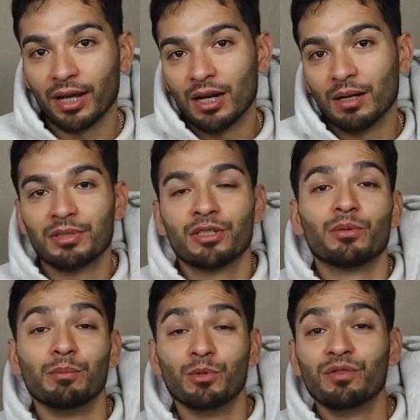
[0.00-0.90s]
it comes to
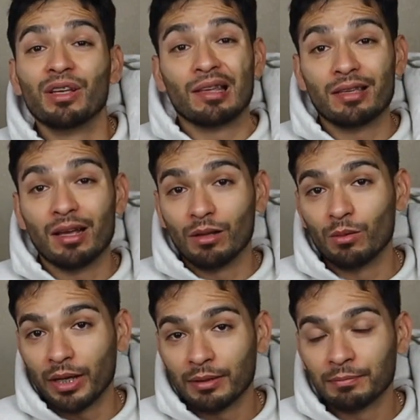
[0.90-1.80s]
removing the
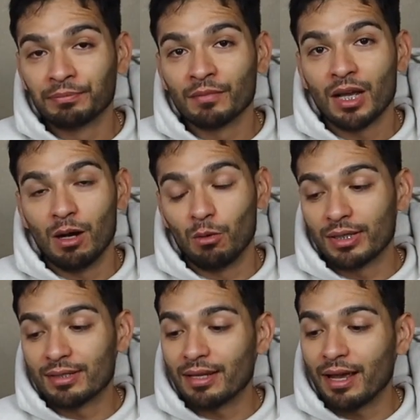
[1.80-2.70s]
yellowing, I want to
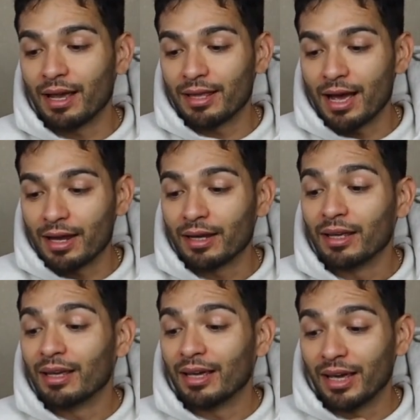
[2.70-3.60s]
say that
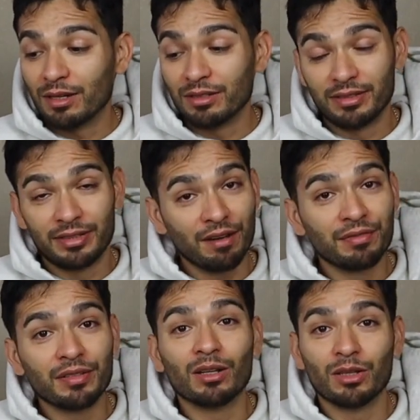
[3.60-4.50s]
it
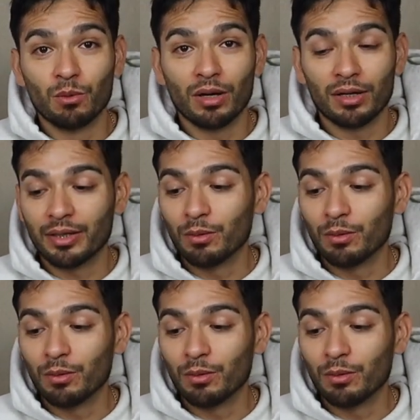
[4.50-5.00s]
definitely worked.